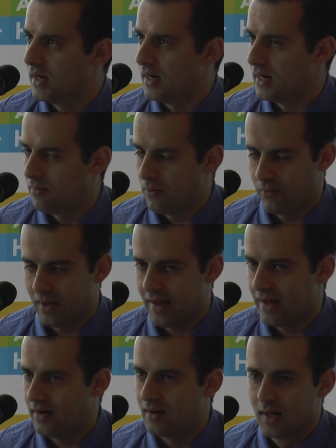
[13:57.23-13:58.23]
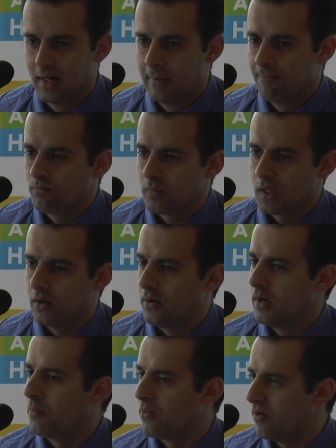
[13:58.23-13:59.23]
And we had, you know,
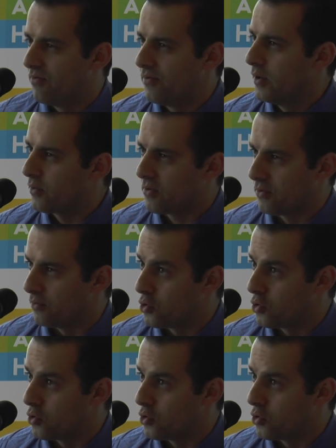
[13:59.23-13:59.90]
a number of folks who